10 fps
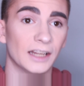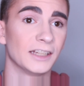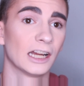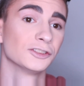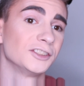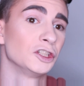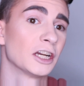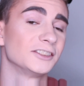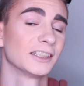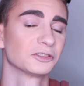And yeah, I'll see you
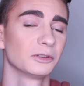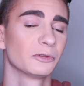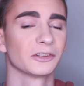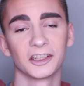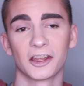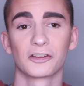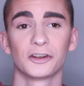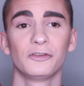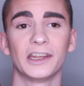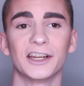guys next week with
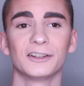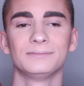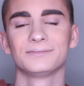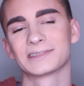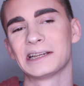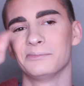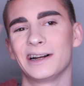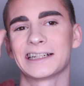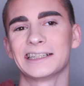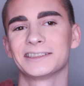another new video.
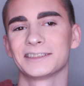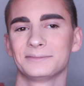Bye guys.